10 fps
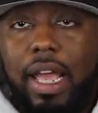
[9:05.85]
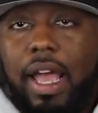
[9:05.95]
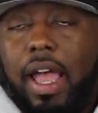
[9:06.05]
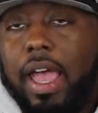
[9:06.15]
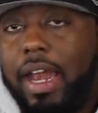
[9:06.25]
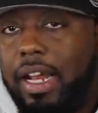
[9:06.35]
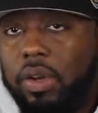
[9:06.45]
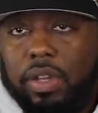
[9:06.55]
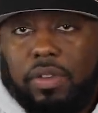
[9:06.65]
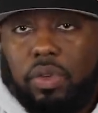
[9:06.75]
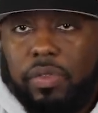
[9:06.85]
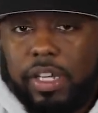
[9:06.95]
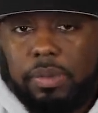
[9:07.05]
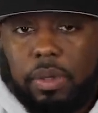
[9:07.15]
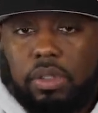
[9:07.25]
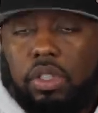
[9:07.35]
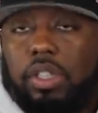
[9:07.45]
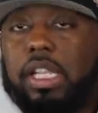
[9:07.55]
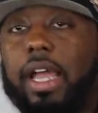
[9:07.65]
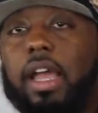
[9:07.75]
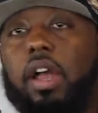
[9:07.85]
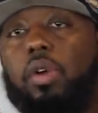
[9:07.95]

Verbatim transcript: Like, and I don't even do Facebook. So it's like